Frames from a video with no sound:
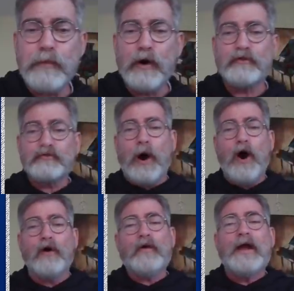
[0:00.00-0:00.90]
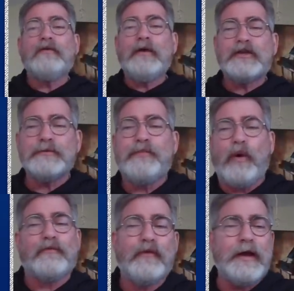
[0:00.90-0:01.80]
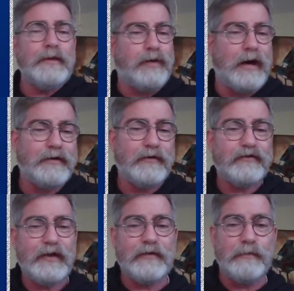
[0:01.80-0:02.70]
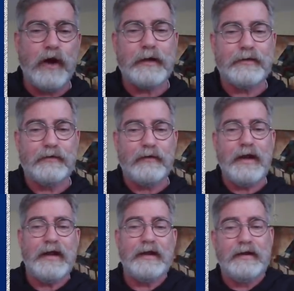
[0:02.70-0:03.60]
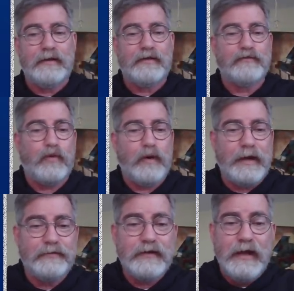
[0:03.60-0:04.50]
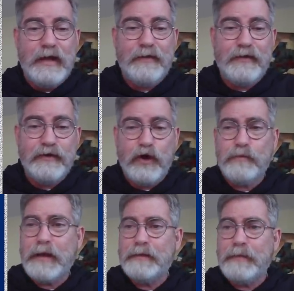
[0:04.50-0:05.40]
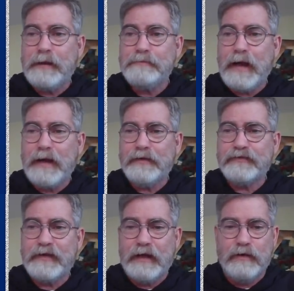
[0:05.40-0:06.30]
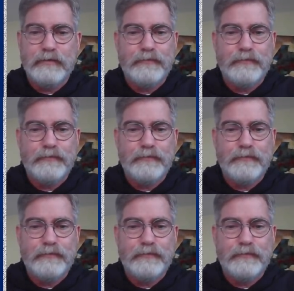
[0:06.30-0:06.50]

both small, great, rich, and poor, free and bond, to receive a mark in their right hand and in their foreheads, and that no man might buy or sell,